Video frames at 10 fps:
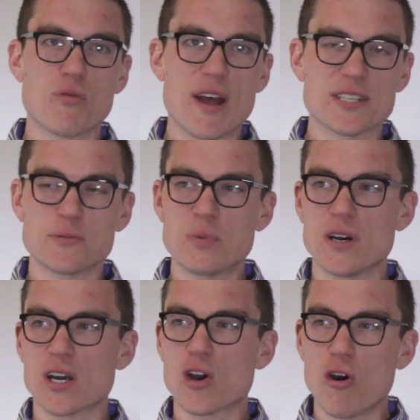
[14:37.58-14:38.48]

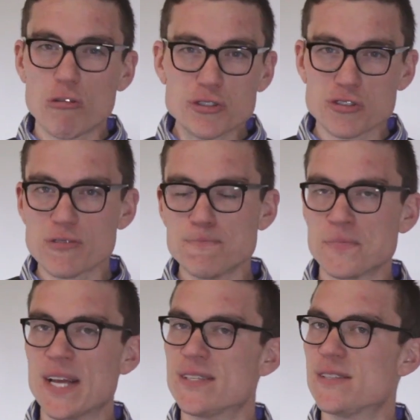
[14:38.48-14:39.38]
RESPA culture
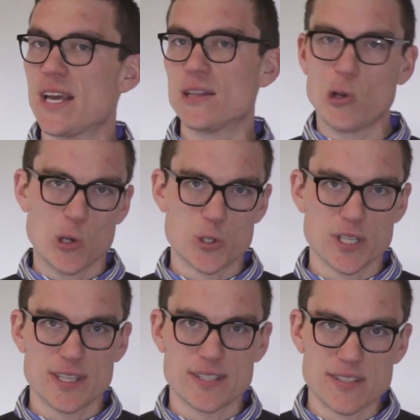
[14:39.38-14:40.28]
has stayed
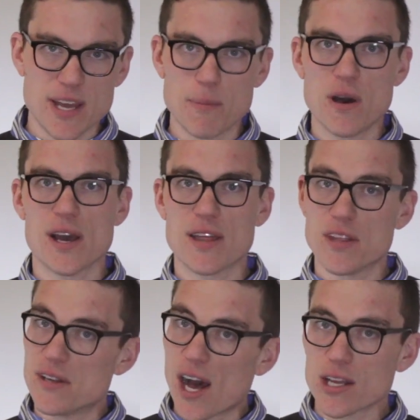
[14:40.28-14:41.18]
largely the same. Again,
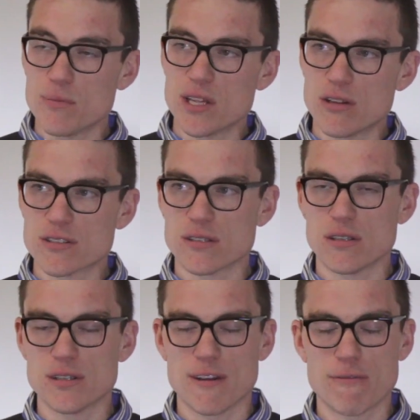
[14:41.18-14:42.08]
the document looks a
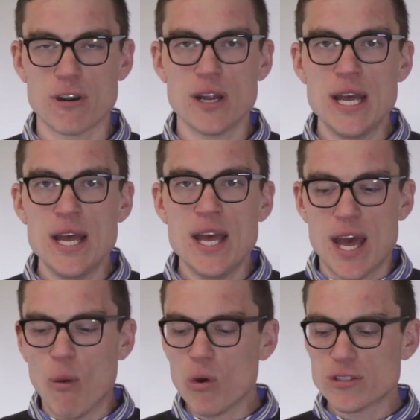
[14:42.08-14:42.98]
little different.
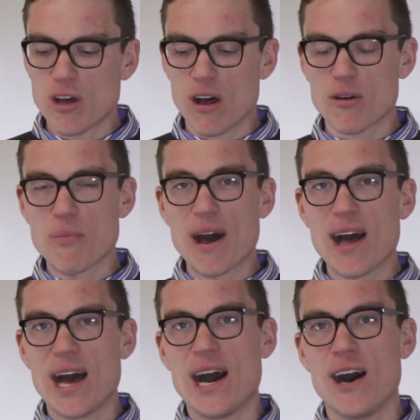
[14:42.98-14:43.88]
And we'll talk about
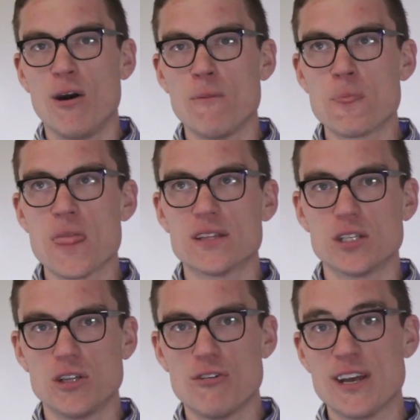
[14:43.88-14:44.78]
how the
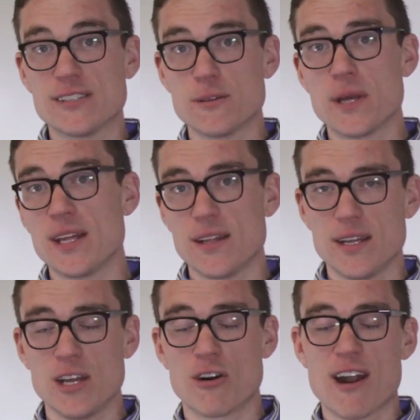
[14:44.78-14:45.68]
loan estimate
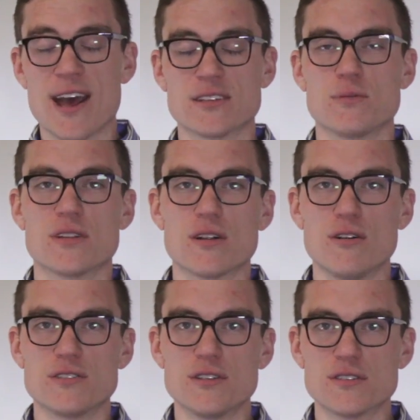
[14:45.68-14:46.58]
interacts with the
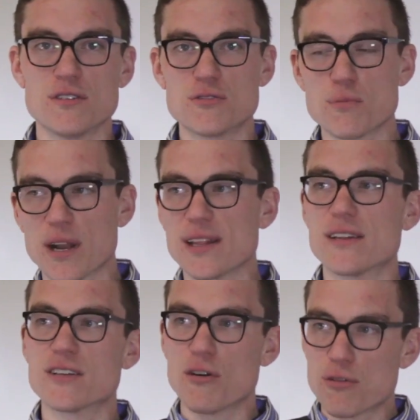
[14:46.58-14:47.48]
closing disclosure, but I'd
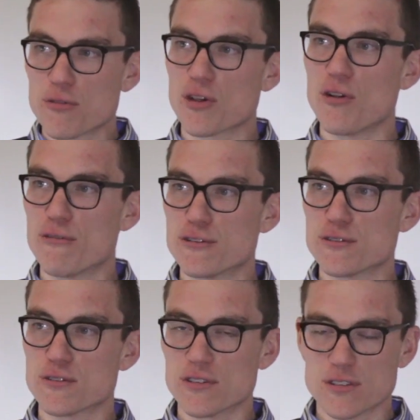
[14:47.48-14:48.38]
like to go through
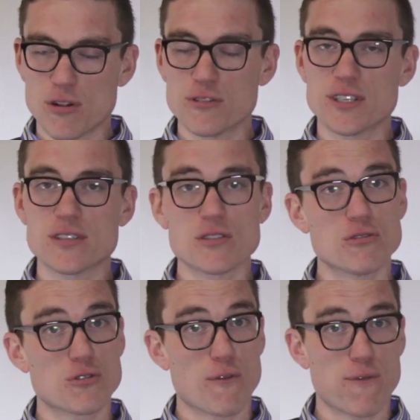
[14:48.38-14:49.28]
the closing
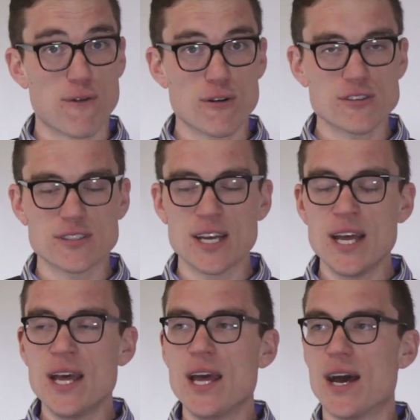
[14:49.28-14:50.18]
disclosure first,
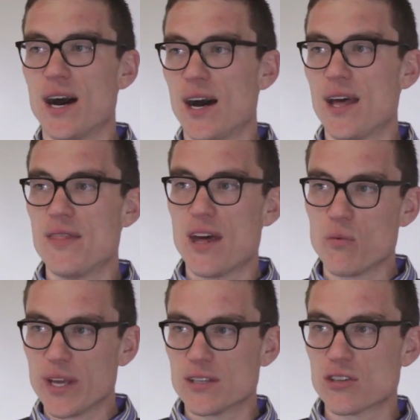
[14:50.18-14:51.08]
and then
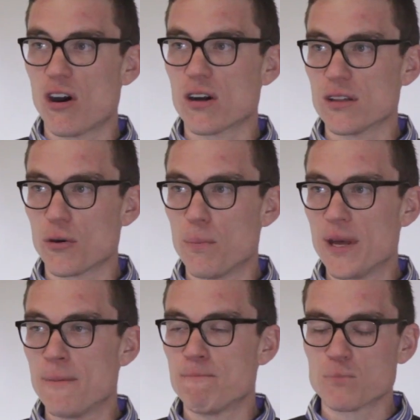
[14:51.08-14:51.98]
we can talk a little
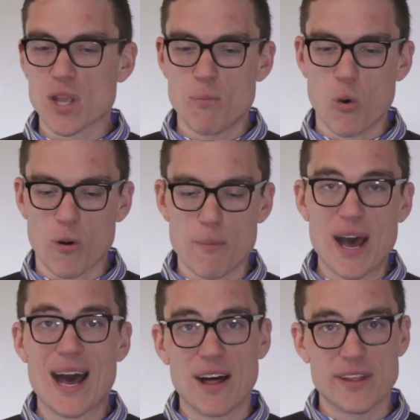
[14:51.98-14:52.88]
bit more
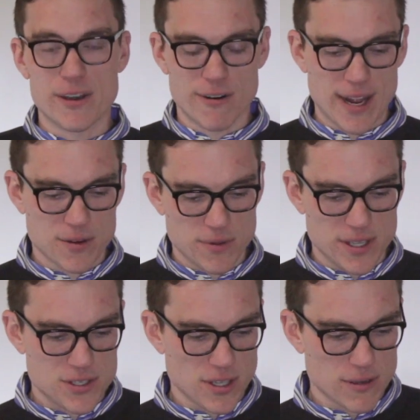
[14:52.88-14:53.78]
about how they interact with
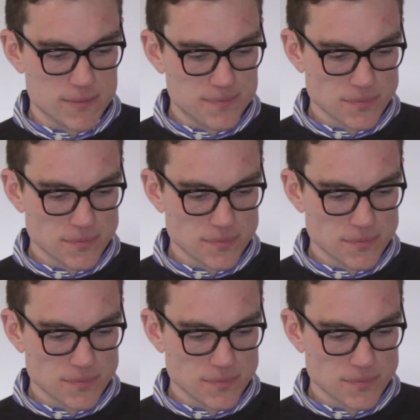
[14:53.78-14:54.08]
each other.